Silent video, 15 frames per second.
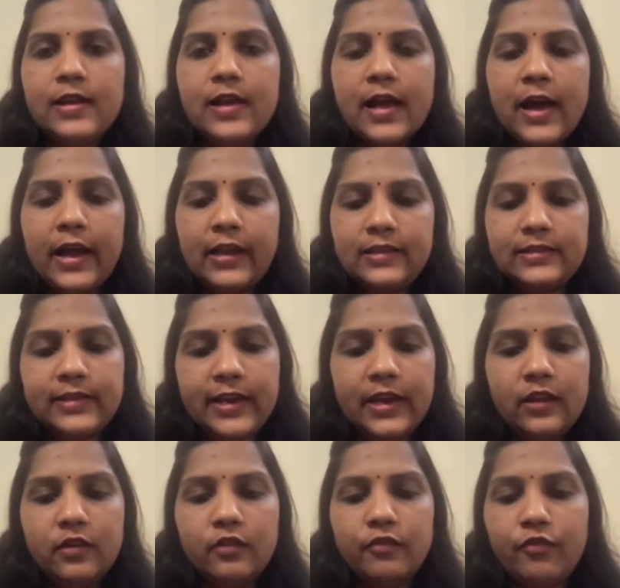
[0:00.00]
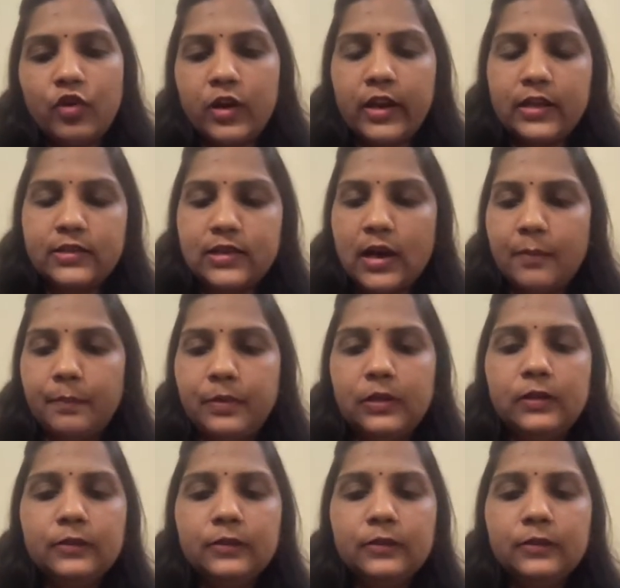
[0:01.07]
I say, for example,